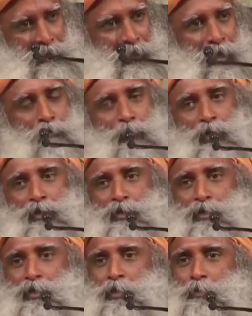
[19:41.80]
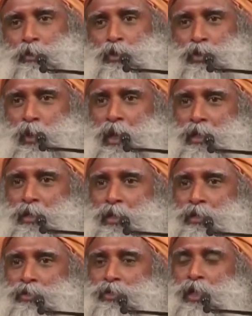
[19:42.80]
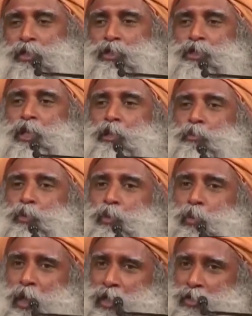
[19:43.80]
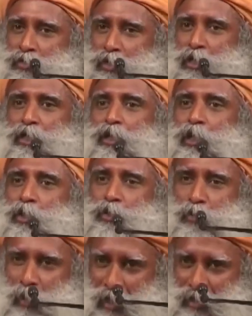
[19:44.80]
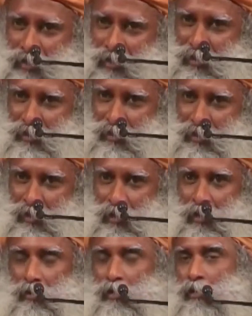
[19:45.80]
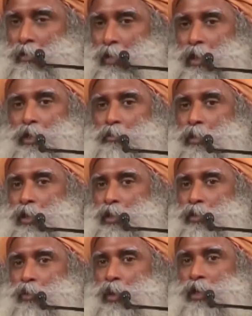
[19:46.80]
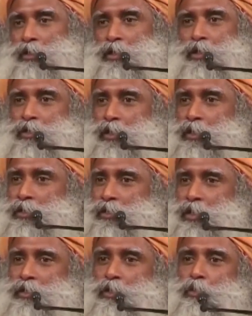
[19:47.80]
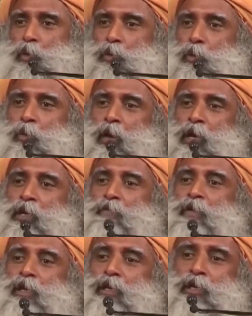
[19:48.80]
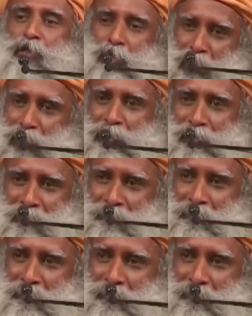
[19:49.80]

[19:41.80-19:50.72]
They have presented spirituality in such terrible ways, ridiculous ways, that anybody who has any sense doesn't want to go anywhere near it.